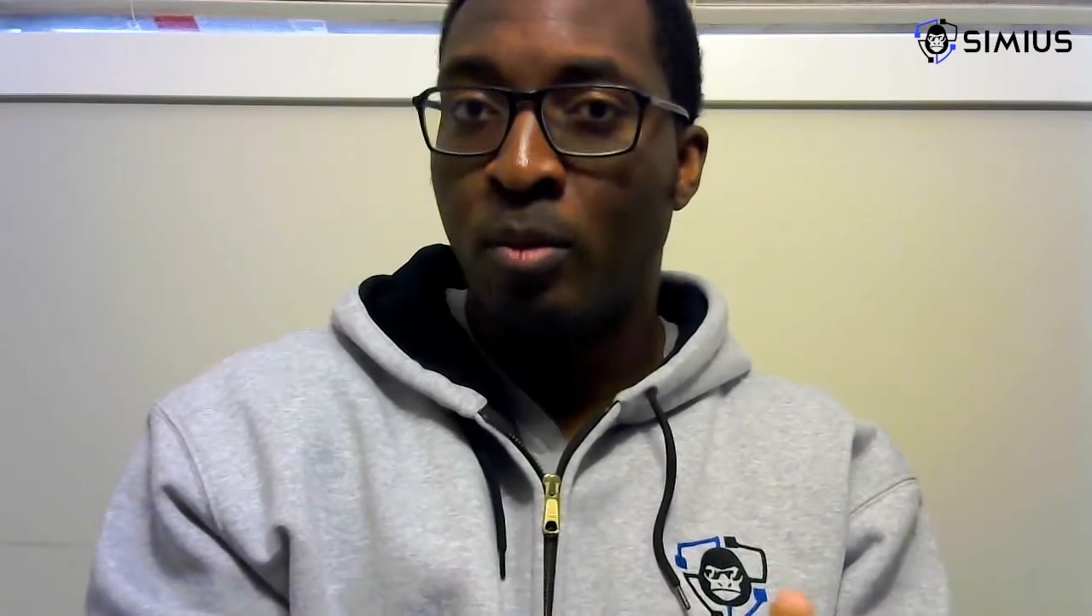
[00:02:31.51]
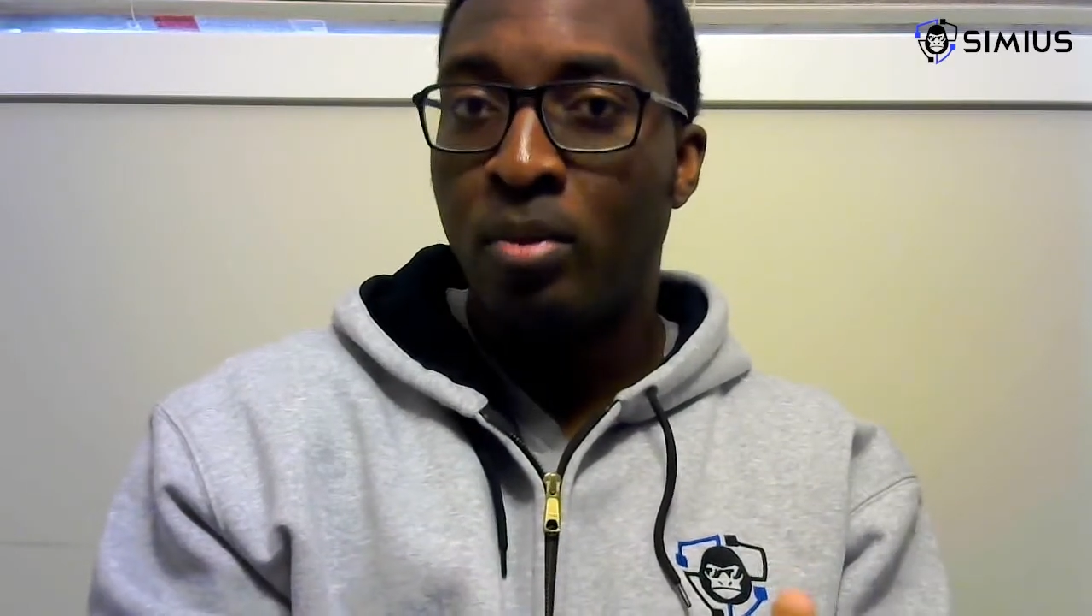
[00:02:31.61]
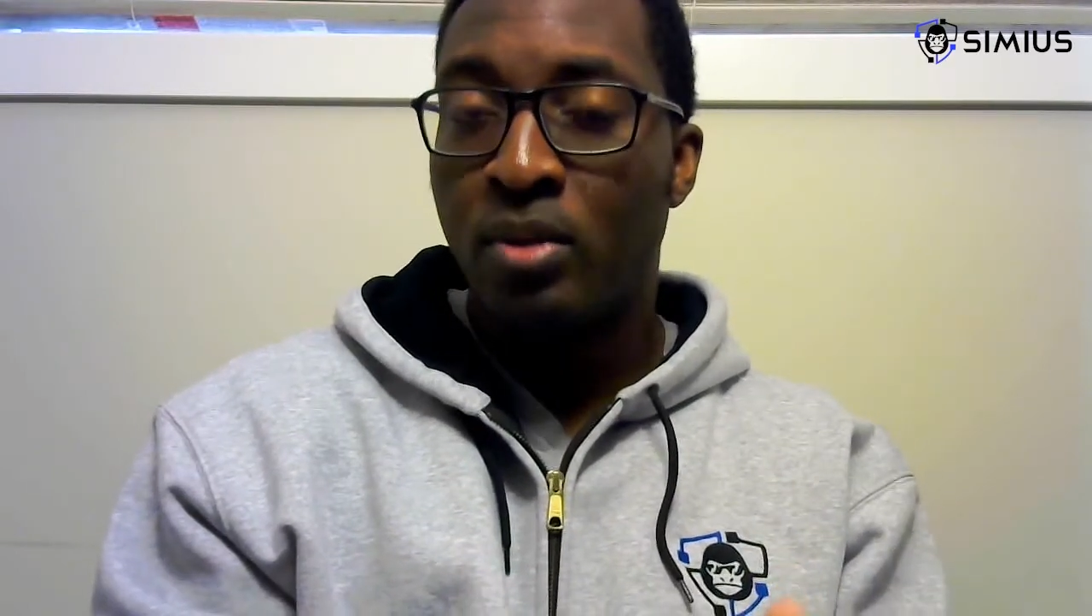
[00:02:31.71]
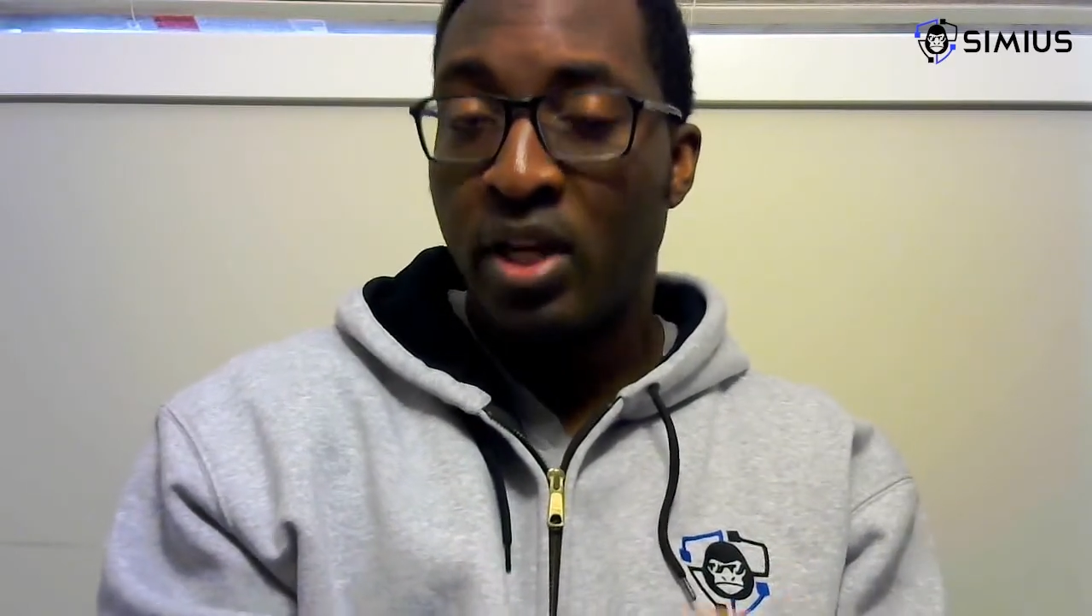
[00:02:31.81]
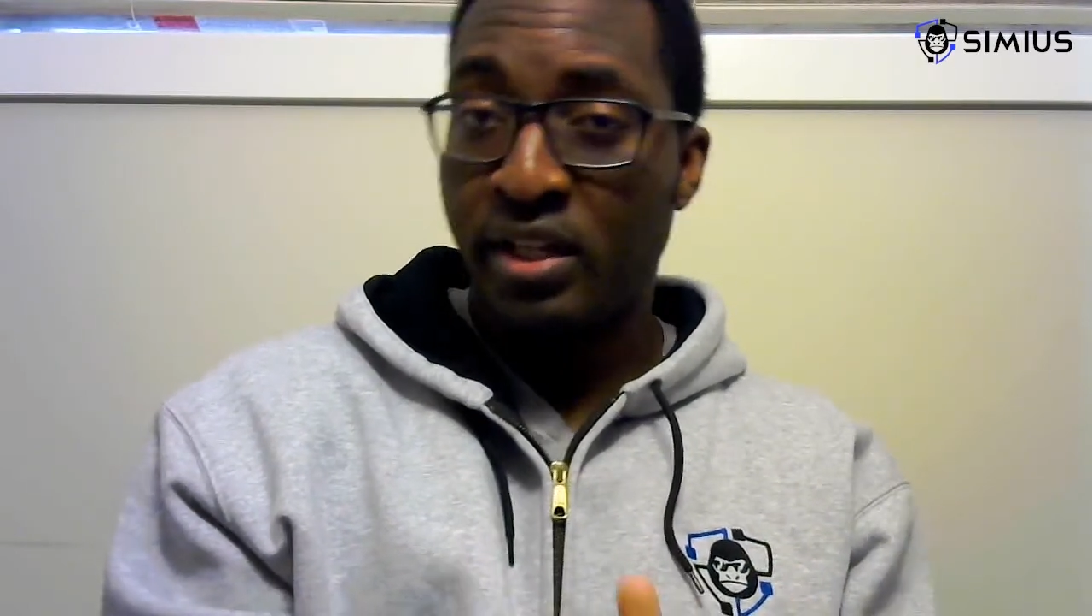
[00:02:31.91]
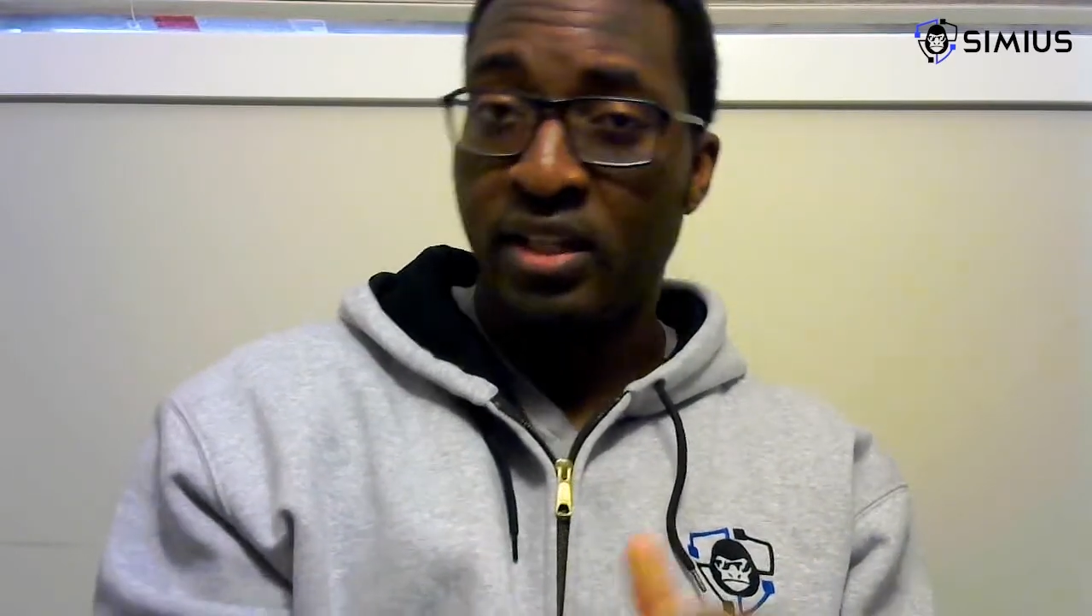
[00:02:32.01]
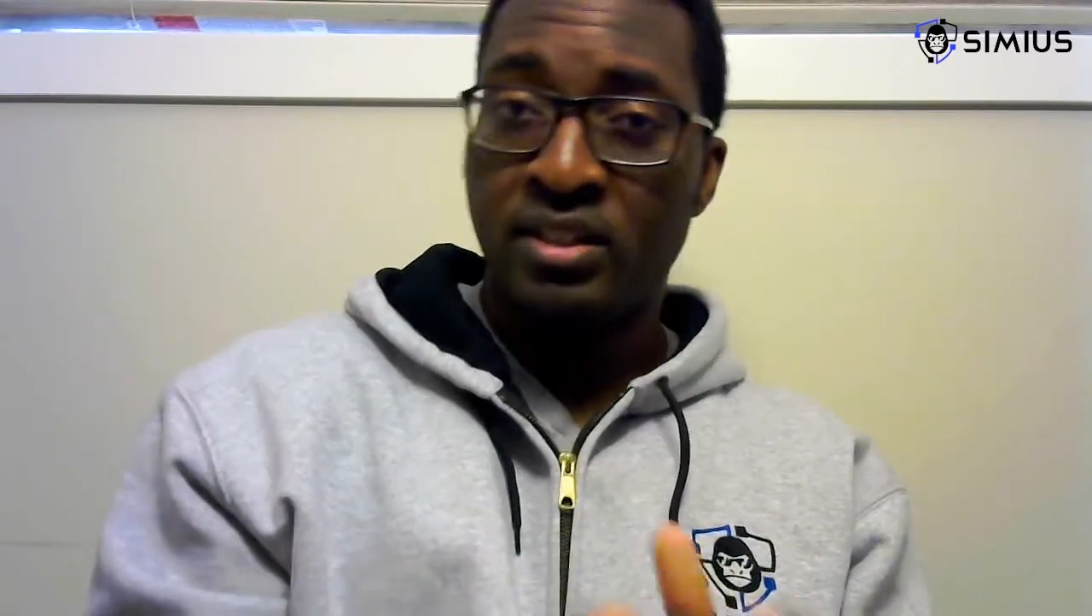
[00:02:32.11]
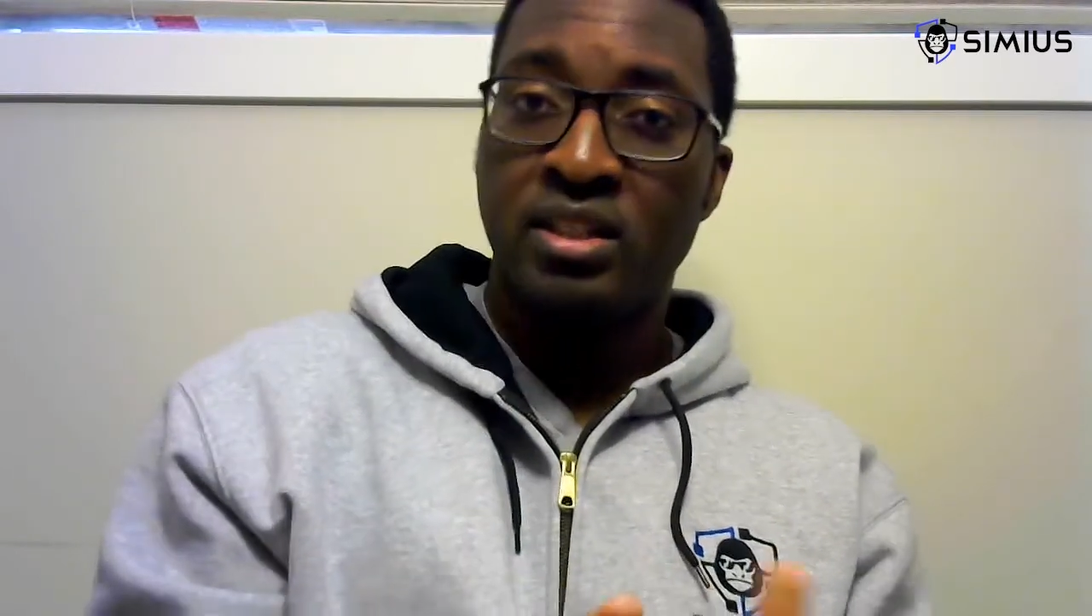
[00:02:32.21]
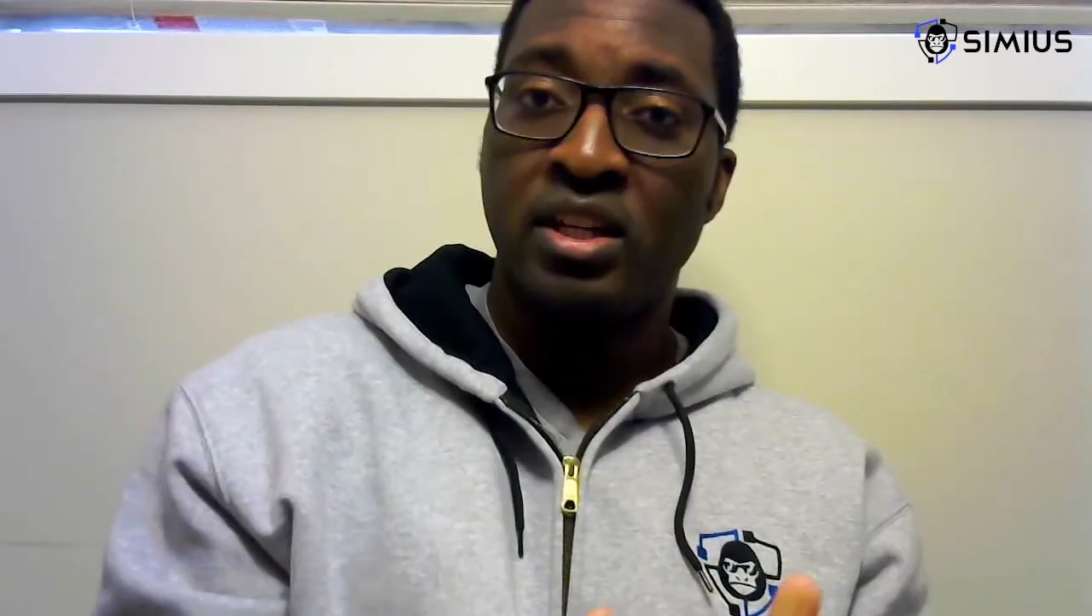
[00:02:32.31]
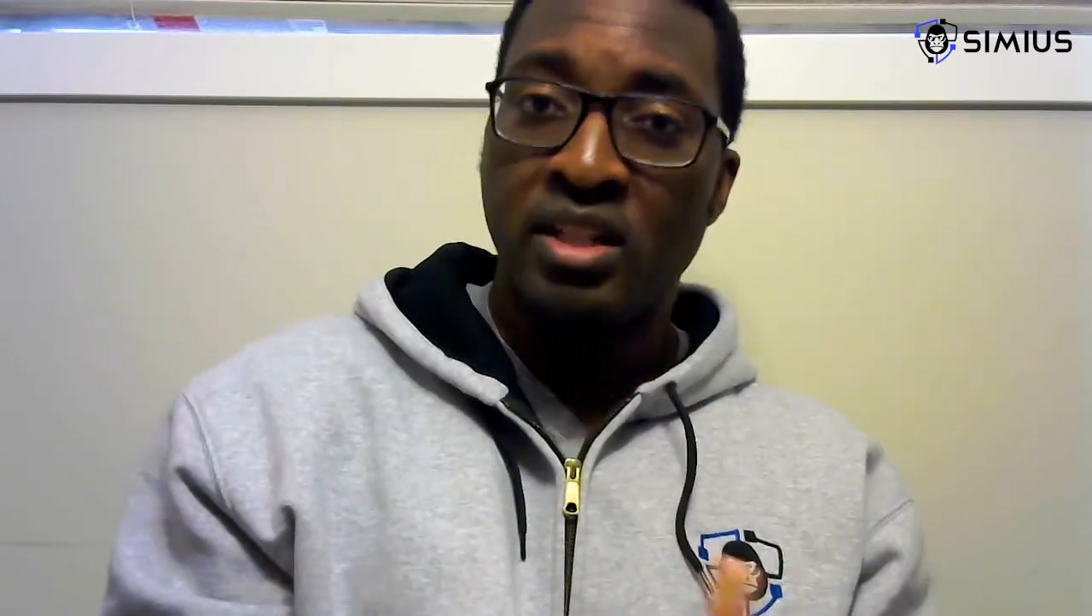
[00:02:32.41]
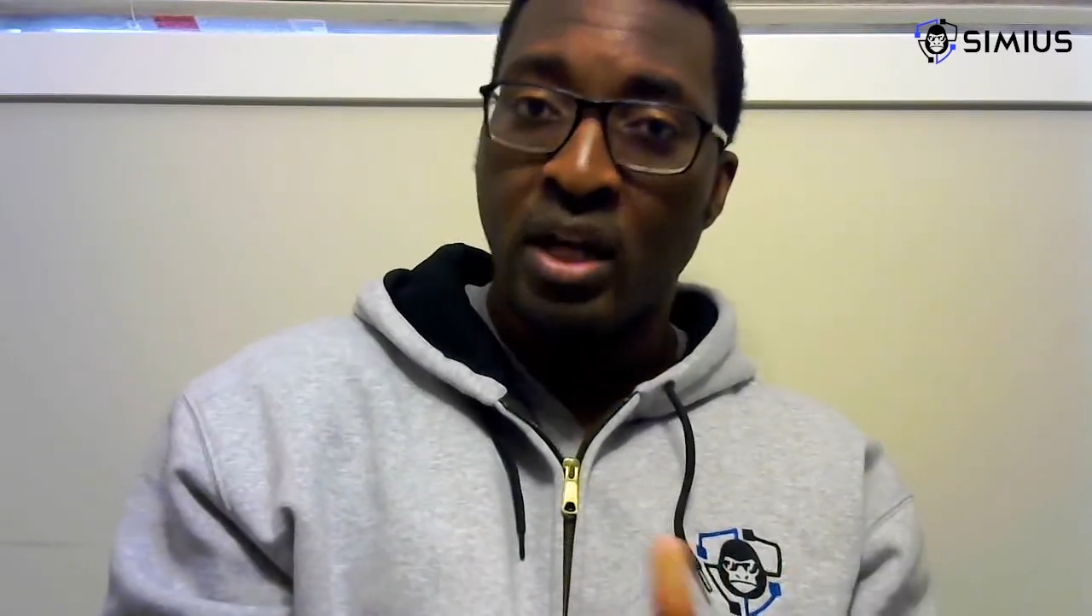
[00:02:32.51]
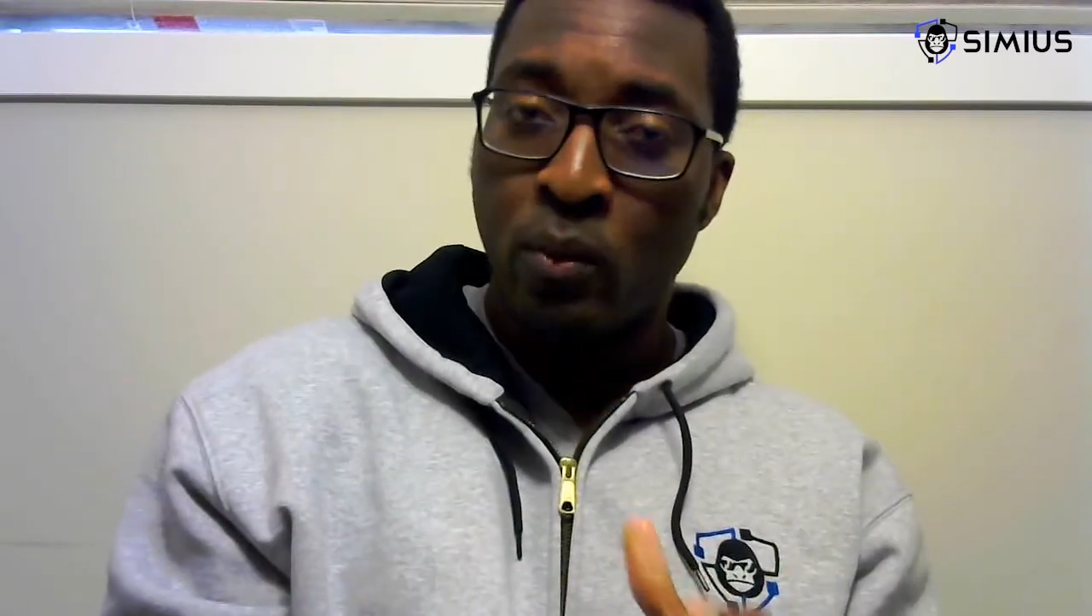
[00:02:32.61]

And you can see here that